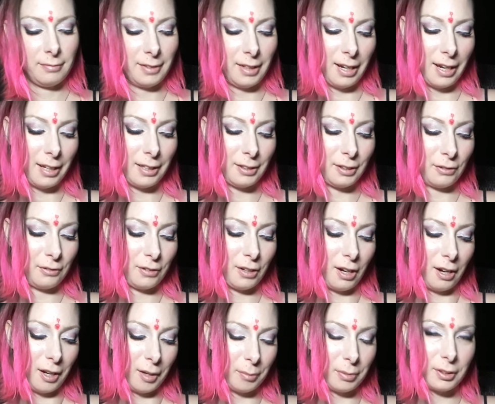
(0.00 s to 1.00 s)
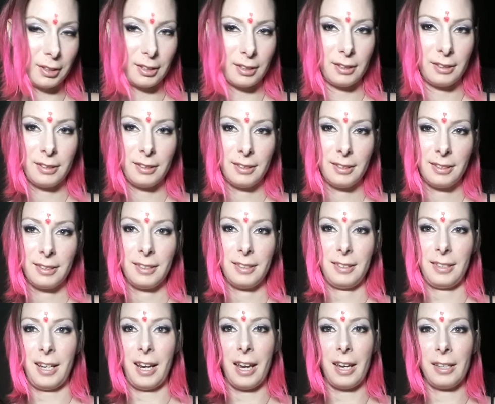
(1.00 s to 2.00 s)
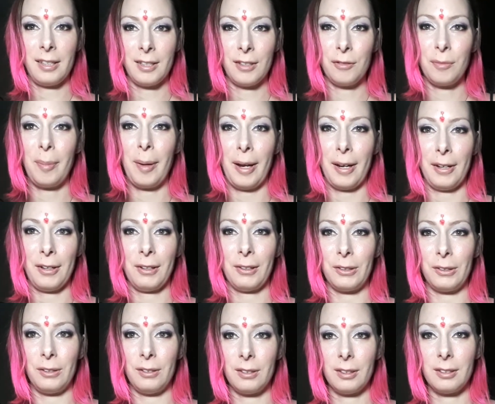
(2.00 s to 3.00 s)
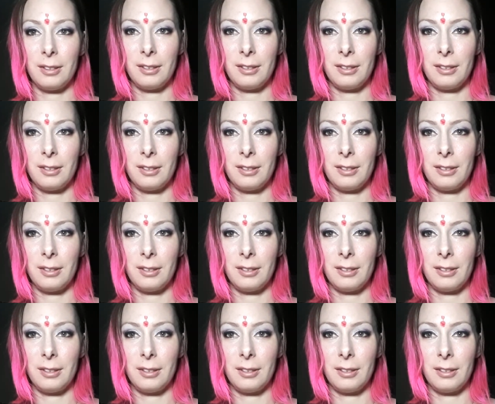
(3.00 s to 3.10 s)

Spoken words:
Ace of Cups, Ace of Pentacles.